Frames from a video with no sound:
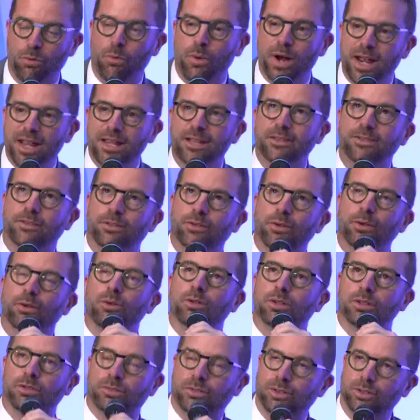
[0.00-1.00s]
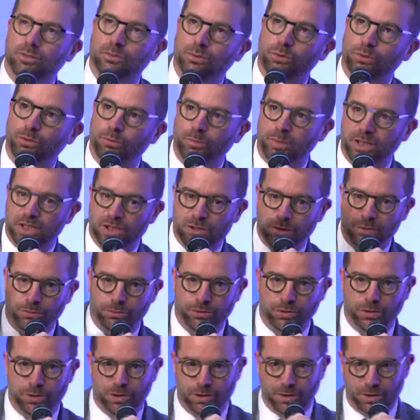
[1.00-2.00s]
ways, so oh, it's on the speech
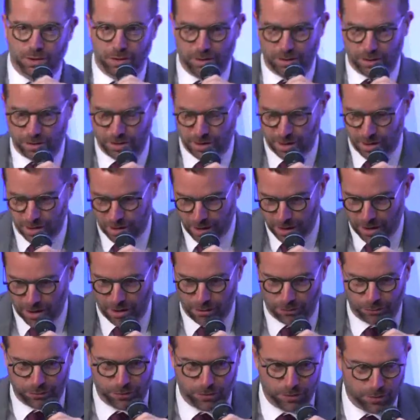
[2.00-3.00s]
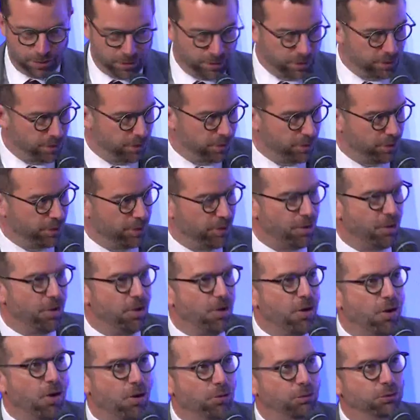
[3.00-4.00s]
of the, of the,
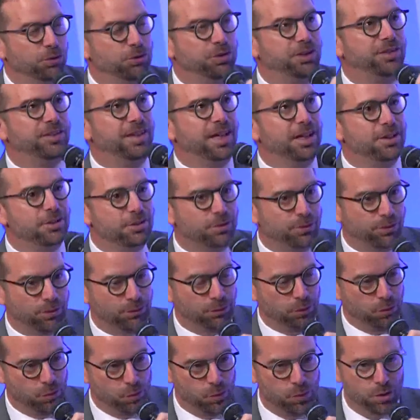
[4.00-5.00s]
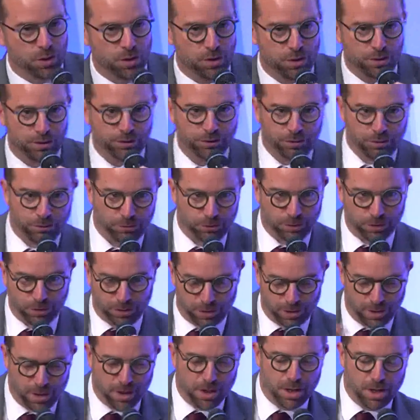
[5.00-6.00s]
of the deciders, of the rulers, of
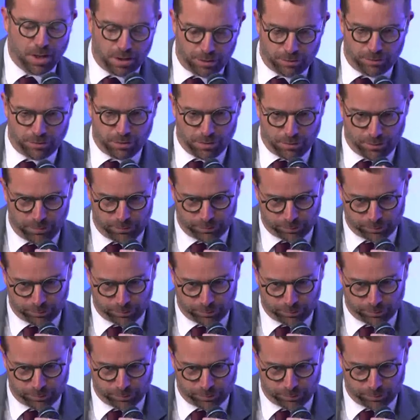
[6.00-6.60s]
the, the,